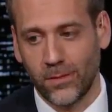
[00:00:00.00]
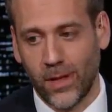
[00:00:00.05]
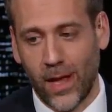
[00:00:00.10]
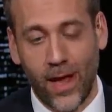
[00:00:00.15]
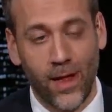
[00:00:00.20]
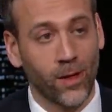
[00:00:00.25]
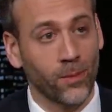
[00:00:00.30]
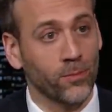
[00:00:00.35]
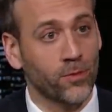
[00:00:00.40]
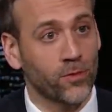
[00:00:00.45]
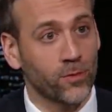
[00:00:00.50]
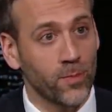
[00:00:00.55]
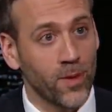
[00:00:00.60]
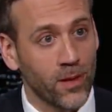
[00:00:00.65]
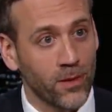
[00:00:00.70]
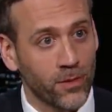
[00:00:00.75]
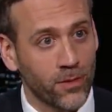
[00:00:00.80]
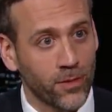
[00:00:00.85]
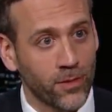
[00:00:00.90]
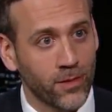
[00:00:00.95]
Callum
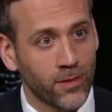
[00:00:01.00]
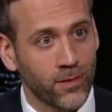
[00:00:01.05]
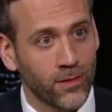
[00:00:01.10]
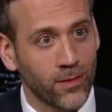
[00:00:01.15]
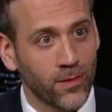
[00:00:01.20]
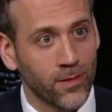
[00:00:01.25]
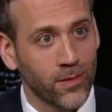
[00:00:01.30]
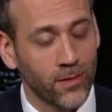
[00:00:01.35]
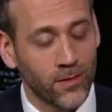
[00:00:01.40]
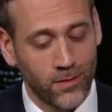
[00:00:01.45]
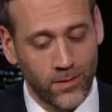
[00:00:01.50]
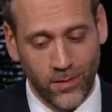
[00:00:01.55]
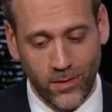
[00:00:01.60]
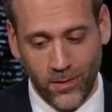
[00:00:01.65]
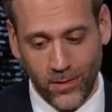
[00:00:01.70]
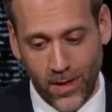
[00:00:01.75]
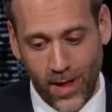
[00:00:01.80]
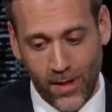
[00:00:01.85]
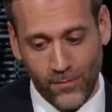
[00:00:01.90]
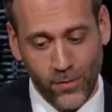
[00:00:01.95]
Smith, mm-hmm.
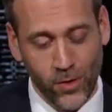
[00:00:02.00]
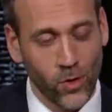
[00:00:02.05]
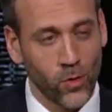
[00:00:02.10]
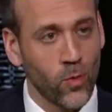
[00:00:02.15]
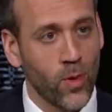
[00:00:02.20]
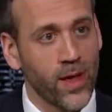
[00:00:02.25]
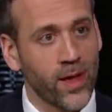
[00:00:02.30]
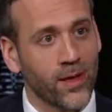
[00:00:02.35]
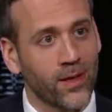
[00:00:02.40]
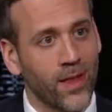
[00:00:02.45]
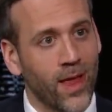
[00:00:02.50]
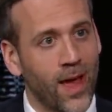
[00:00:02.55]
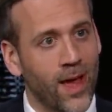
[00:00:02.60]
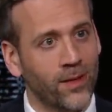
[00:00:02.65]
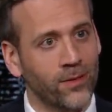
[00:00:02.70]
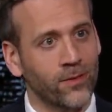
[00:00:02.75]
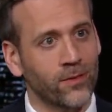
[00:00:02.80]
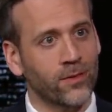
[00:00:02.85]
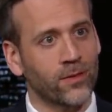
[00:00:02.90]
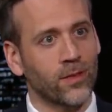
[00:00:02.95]
in a heavier weight
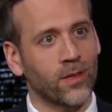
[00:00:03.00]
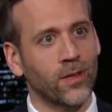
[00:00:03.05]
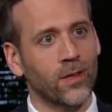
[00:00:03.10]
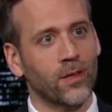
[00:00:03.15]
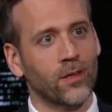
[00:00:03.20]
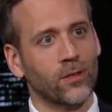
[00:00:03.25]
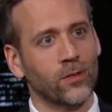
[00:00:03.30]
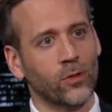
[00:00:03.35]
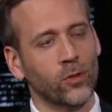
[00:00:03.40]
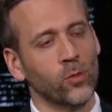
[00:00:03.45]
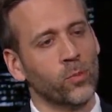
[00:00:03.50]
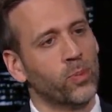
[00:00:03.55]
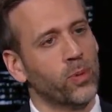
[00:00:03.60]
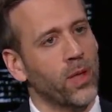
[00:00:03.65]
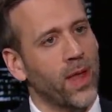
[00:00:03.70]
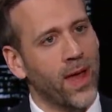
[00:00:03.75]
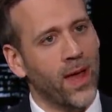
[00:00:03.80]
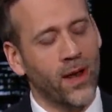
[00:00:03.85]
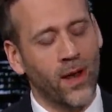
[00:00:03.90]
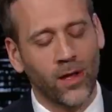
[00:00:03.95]
class. Do you
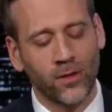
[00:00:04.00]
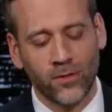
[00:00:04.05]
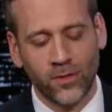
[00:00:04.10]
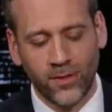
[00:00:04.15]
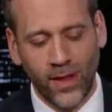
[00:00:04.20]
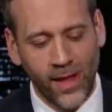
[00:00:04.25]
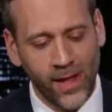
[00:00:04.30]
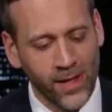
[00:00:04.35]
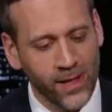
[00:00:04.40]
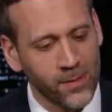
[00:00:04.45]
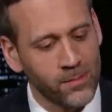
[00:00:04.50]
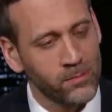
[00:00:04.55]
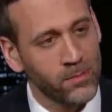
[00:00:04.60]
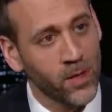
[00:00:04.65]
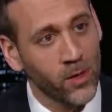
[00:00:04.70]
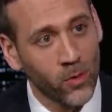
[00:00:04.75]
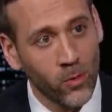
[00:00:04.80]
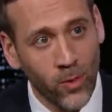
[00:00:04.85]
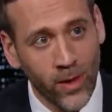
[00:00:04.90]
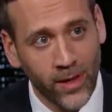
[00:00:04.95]
plan on staying at
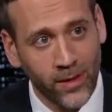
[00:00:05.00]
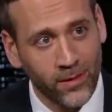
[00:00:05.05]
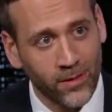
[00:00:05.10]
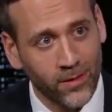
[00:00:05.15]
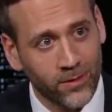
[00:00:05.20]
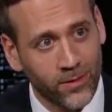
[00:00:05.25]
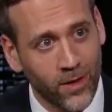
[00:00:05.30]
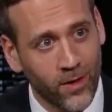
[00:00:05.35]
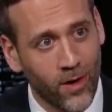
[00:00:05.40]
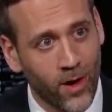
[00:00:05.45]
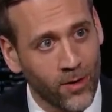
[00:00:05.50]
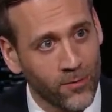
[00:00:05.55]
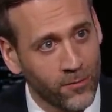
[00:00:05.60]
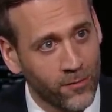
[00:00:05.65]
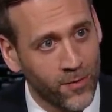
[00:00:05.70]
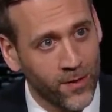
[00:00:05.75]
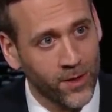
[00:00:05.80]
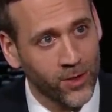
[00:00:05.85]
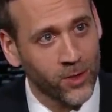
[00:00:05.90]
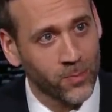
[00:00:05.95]
middleweight? Is there
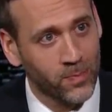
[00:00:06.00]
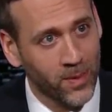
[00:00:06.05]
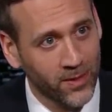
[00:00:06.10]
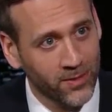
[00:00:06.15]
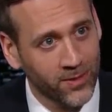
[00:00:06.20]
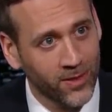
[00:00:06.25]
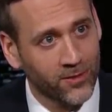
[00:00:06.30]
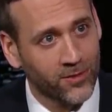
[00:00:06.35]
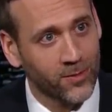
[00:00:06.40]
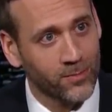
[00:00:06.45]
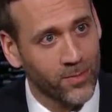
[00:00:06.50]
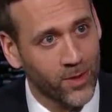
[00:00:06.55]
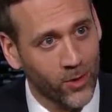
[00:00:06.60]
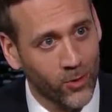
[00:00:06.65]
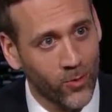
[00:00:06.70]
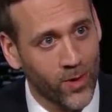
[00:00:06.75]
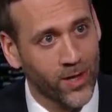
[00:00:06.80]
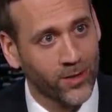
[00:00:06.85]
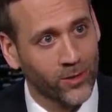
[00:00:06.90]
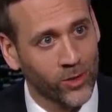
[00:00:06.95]
unfinished business at
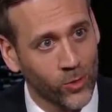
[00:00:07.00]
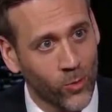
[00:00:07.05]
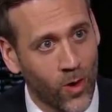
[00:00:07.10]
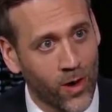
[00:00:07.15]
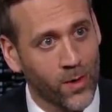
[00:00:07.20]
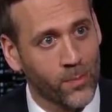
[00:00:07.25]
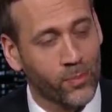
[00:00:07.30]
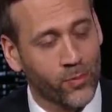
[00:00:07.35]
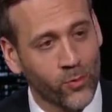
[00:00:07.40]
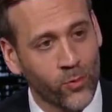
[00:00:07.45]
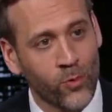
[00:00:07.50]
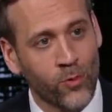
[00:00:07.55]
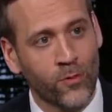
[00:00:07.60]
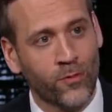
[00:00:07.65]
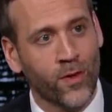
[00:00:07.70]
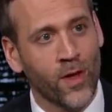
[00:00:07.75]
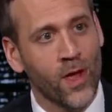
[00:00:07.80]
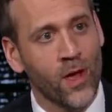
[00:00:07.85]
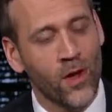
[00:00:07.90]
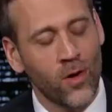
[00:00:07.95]
middleweight? Do you want to oh,
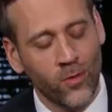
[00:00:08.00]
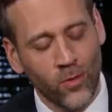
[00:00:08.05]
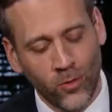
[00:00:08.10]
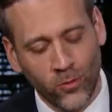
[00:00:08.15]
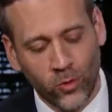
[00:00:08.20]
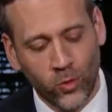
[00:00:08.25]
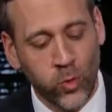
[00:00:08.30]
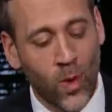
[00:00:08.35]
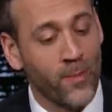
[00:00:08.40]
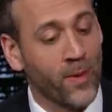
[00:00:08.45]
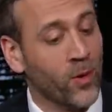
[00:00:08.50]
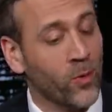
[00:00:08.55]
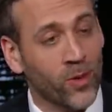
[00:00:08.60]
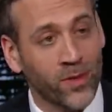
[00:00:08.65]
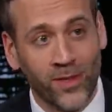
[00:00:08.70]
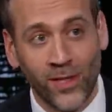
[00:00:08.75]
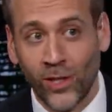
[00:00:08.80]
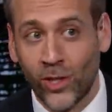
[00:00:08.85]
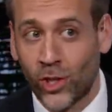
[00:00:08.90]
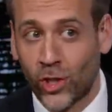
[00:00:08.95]
prove oh, of course. swimming
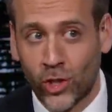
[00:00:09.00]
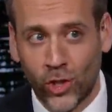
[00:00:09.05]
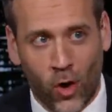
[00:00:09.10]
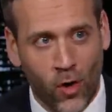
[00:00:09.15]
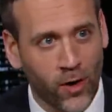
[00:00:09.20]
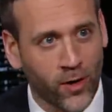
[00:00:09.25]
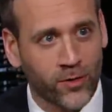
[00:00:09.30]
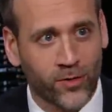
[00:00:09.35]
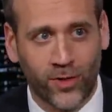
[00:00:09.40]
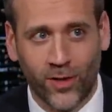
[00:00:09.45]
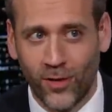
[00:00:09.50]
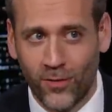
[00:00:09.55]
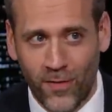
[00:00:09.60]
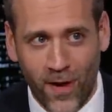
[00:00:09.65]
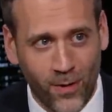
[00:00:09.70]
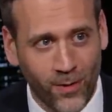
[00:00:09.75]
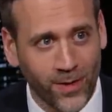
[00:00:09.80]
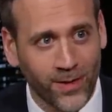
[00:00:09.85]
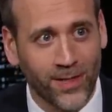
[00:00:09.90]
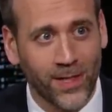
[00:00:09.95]
with these sharks in a
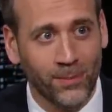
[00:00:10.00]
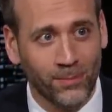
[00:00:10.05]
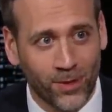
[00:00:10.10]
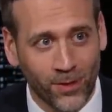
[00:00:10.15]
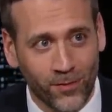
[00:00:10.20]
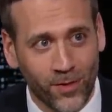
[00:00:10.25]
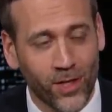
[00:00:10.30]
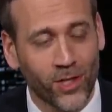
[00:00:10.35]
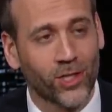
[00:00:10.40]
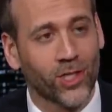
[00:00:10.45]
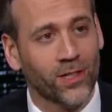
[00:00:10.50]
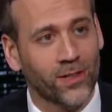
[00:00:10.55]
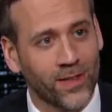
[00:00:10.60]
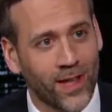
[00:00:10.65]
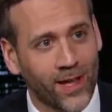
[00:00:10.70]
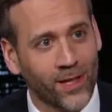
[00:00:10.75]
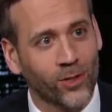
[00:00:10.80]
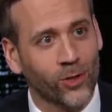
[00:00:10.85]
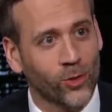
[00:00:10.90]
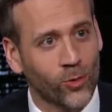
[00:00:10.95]
very deep division
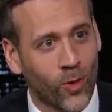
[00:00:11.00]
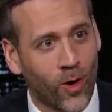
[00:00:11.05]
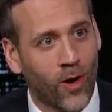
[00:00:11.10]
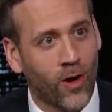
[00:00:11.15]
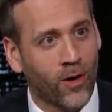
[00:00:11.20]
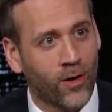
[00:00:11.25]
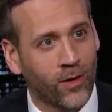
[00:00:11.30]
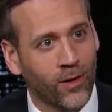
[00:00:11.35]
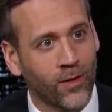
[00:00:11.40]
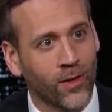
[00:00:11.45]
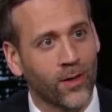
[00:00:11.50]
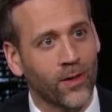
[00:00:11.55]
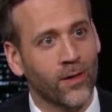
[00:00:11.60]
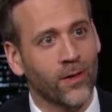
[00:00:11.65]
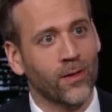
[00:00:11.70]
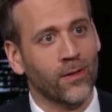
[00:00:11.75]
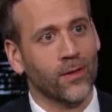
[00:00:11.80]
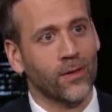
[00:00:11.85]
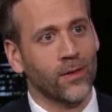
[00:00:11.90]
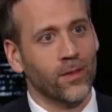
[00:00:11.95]
that you are
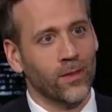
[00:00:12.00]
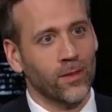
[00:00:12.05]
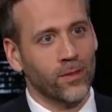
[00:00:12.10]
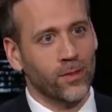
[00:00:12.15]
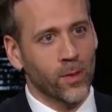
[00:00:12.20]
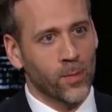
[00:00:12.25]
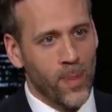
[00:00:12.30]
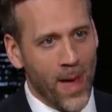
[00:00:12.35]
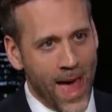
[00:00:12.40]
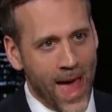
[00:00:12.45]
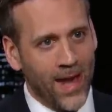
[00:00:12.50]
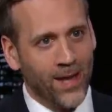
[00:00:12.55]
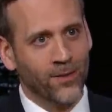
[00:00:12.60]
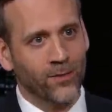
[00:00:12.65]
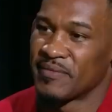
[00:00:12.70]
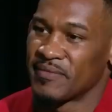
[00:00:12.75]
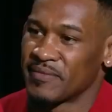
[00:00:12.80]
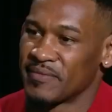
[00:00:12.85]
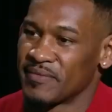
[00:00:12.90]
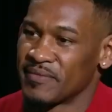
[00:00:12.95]
the
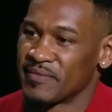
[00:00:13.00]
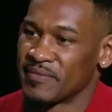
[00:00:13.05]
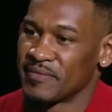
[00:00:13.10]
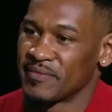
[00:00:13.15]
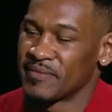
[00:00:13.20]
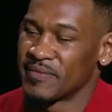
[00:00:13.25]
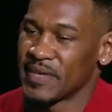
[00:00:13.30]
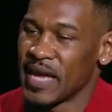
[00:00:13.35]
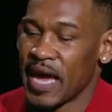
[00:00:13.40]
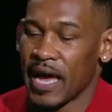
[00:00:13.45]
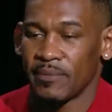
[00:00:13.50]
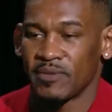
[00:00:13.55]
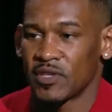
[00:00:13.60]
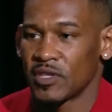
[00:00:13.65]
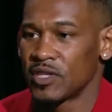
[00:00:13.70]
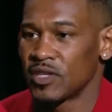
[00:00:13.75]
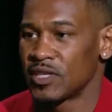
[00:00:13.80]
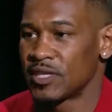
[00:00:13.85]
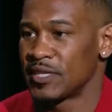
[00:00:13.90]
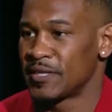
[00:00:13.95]
baddest dude?
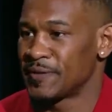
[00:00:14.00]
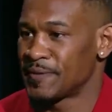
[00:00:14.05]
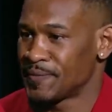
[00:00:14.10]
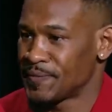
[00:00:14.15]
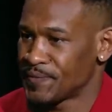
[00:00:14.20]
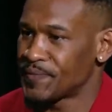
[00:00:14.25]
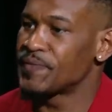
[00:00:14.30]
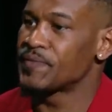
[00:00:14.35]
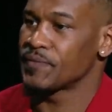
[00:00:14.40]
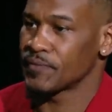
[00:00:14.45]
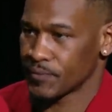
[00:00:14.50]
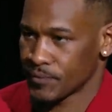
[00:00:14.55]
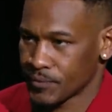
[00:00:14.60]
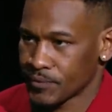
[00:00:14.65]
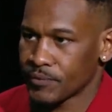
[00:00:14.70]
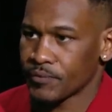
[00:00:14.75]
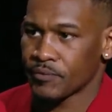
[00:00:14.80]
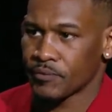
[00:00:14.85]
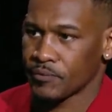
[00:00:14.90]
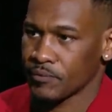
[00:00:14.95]
Absolutely. Are you looking north at
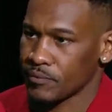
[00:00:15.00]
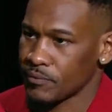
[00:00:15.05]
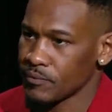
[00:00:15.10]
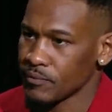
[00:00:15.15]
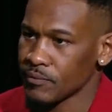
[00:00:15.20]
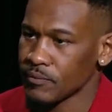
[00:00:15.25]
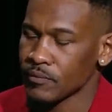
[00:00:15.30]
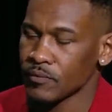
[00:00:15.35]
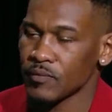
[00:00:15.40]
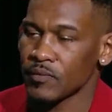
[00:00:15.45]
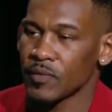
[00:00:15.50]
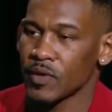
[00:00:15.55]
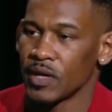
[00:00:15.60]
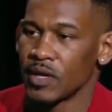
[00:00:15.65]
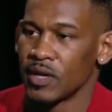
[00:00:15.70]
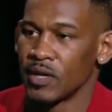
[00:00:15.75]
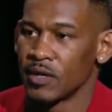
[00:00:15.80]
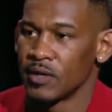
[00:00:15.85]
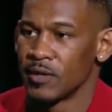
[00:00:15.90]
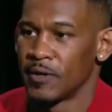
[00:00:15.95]
super middleweight? You are
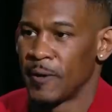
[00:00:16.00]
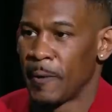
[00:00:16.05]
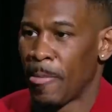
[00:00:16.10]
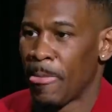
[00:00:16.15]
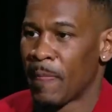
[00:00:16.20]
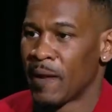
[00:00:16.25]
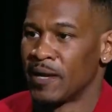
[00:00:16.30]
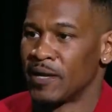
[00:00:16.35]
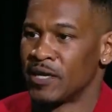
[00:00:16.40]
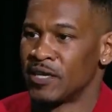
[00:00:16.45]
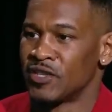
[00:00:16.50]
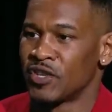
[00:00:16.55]
a big middleweight.